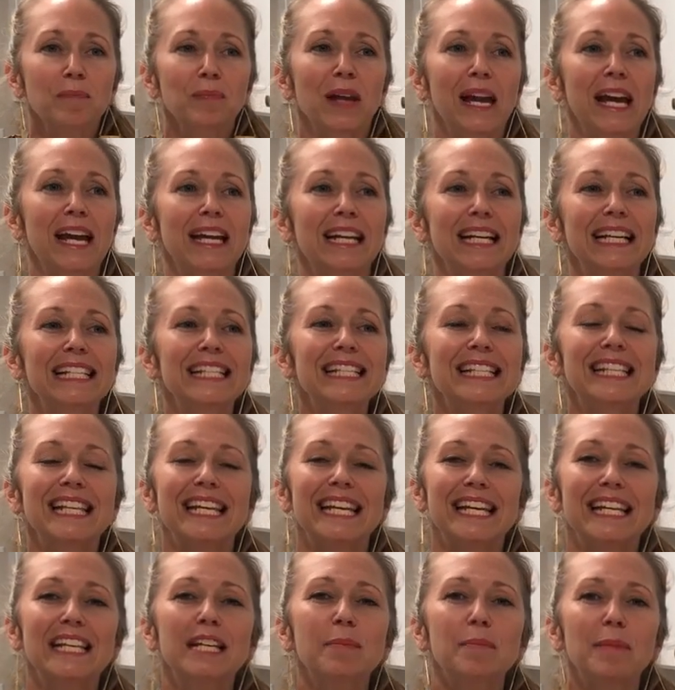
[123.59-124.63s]
And it's the
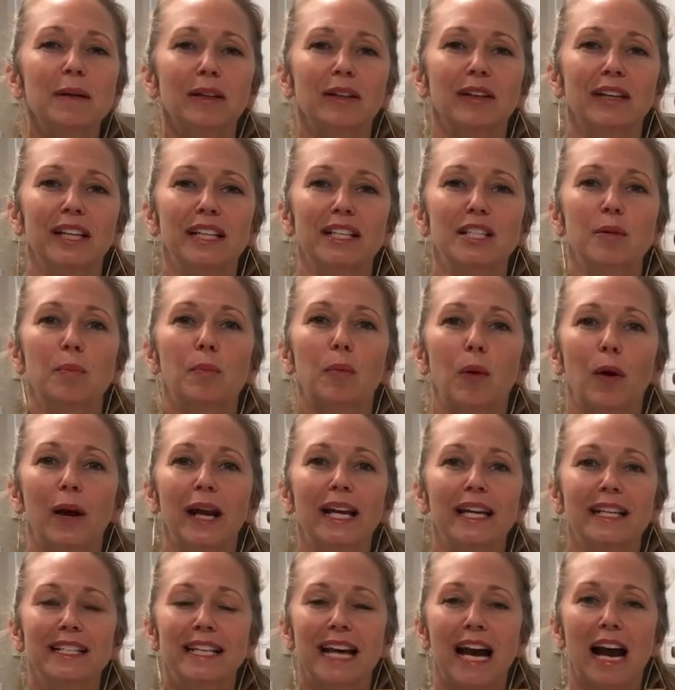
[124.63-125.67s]
inability to
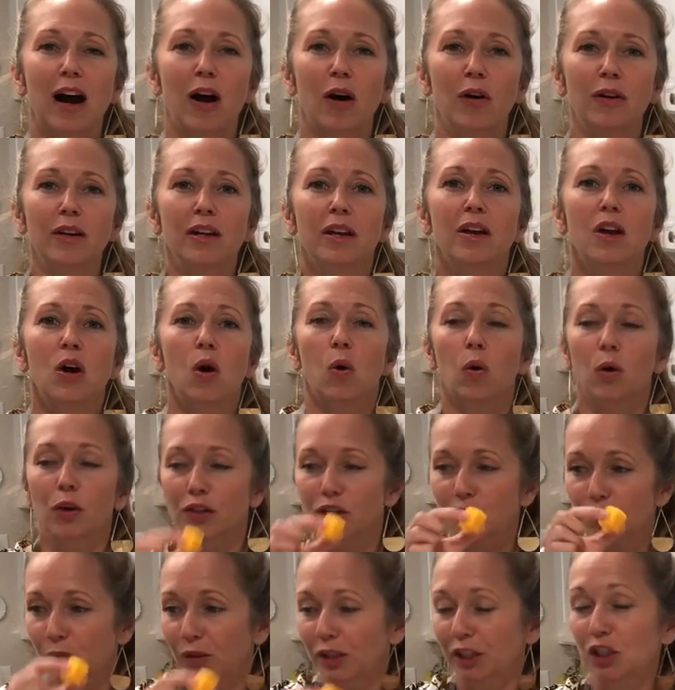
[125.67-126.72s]
break down or
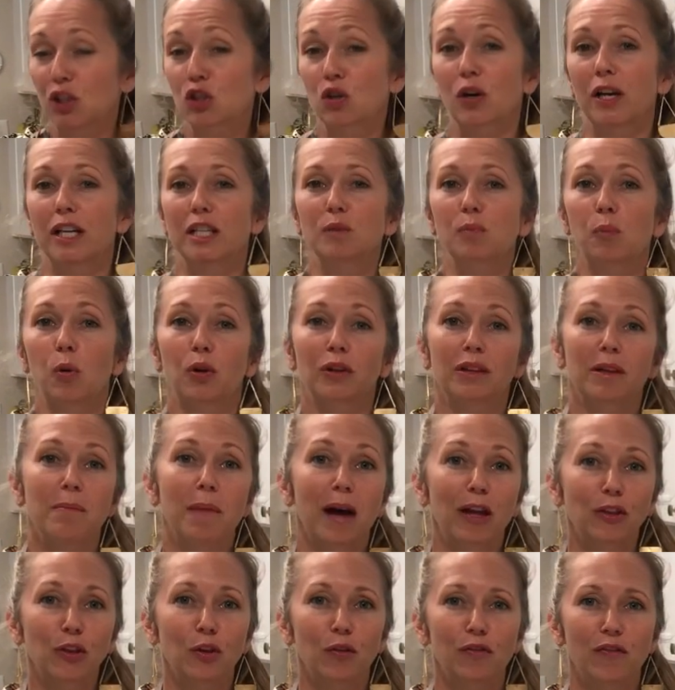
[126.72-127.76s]
to really transport the
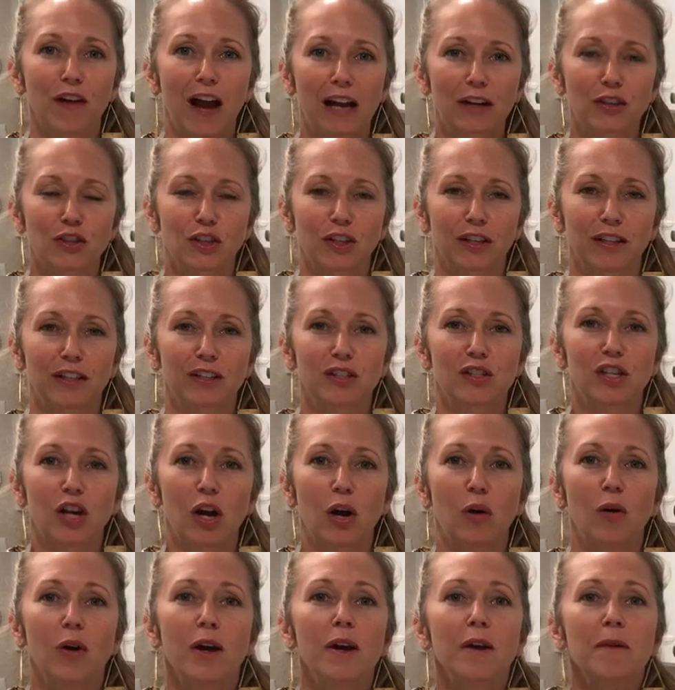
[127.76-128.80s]
methyl factor. And
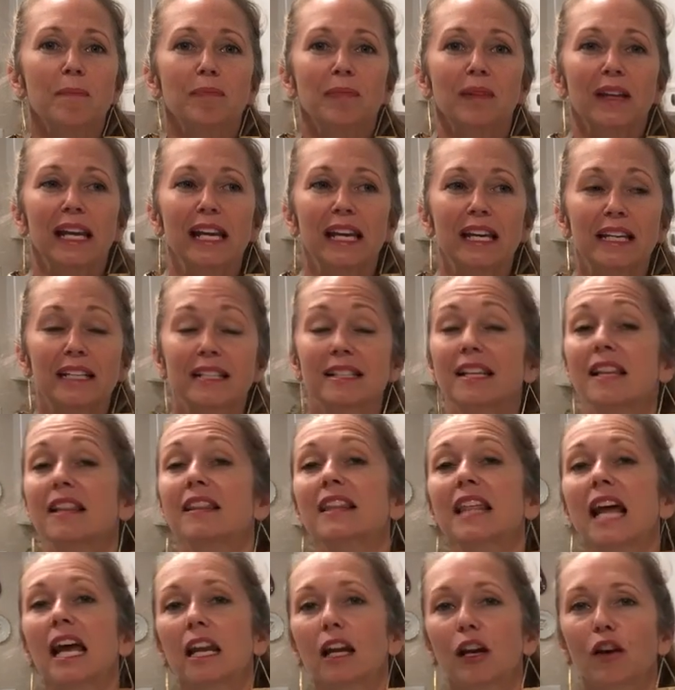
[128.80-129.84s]
so in a
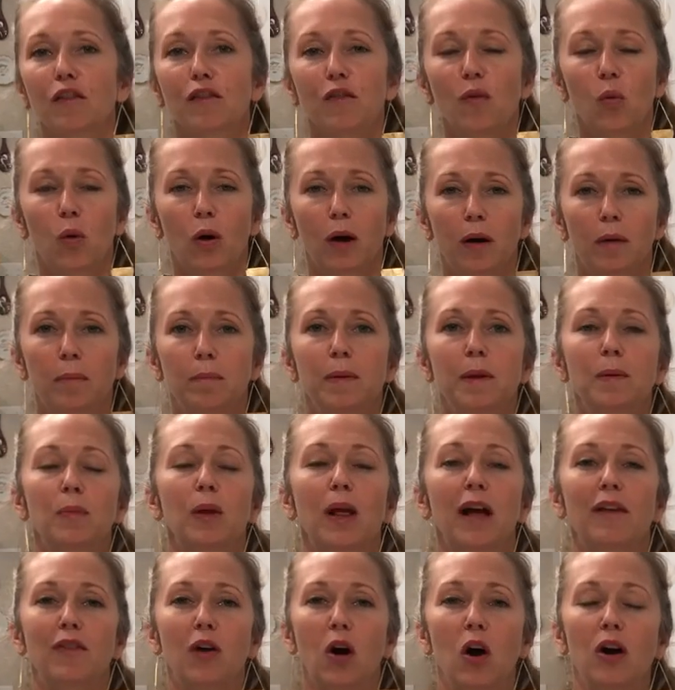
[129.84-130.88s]
synthetic form, people
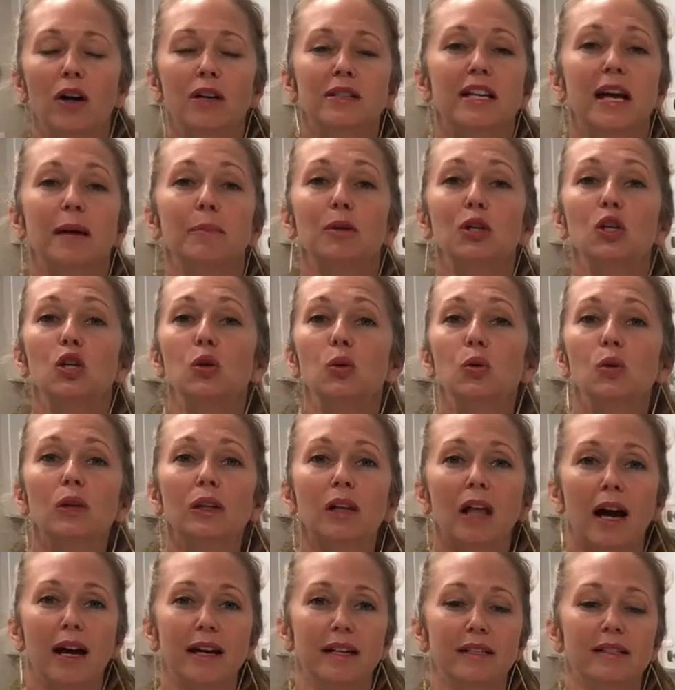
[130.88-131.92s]
have a hard time
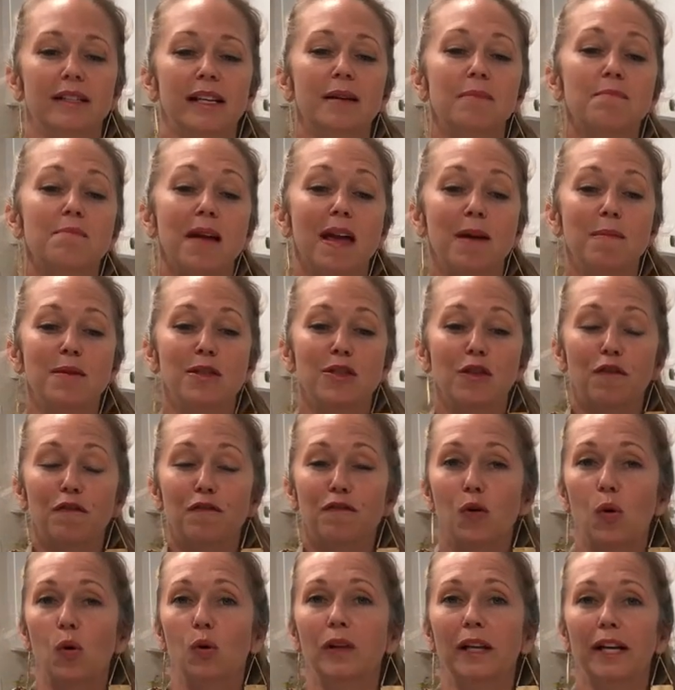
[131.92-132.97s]
utilizing maybe the
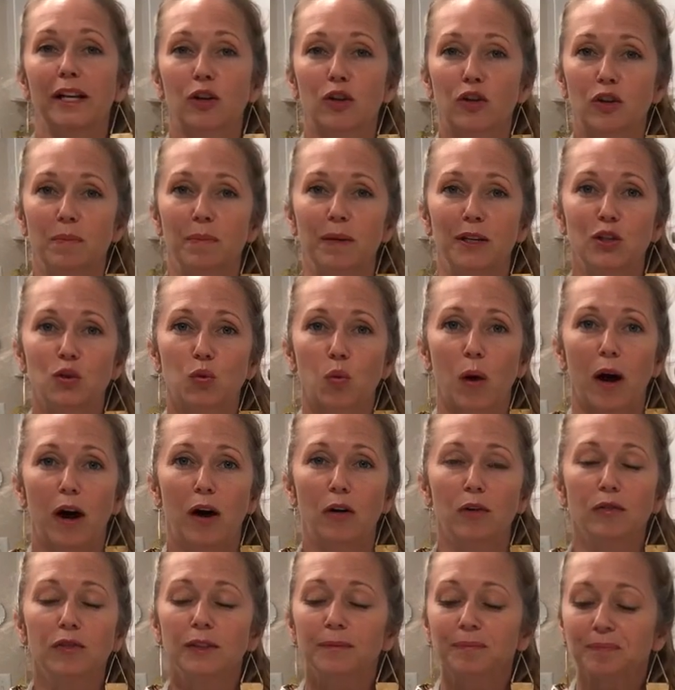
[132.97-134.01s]
folate or the
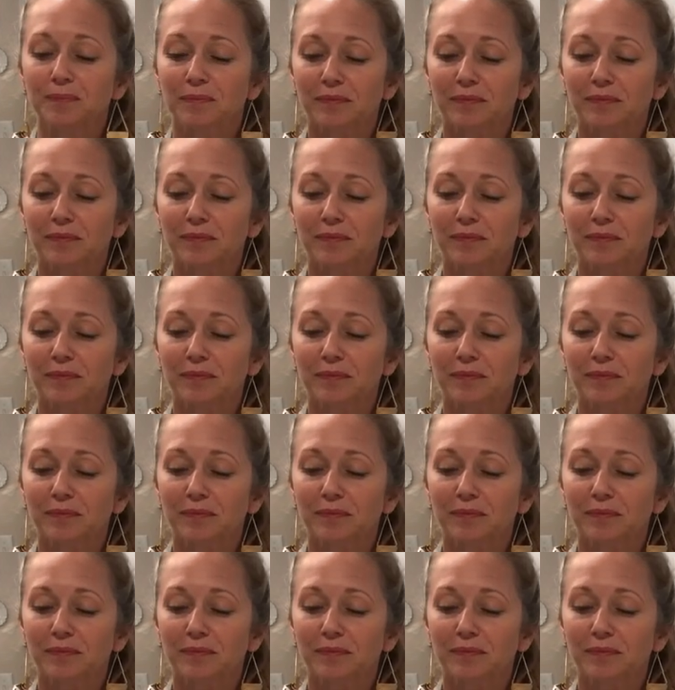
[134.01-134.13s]
B12.